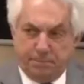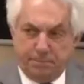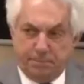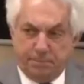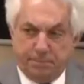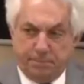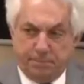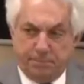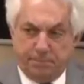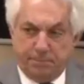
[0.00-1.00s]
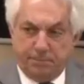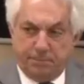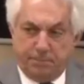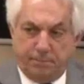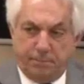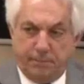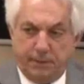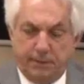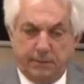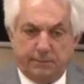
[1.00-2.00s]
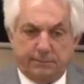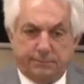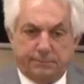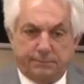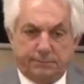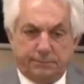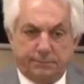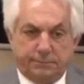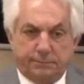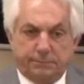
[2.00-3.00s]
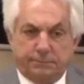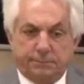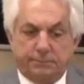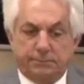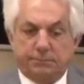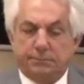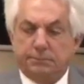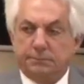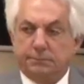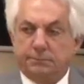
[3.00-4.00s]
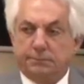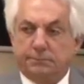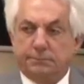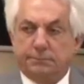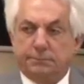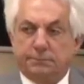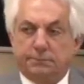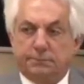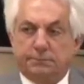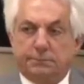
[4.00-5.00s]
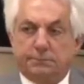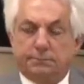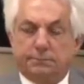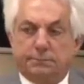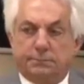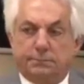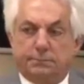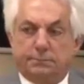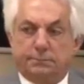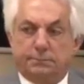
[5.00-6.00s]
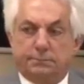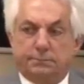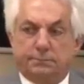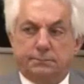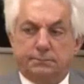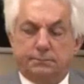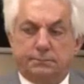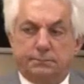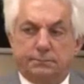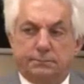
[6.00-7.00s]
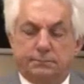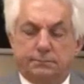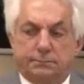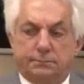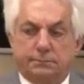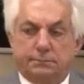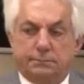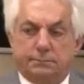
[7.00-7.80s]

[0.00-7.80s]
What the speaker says: This person isn't speaking.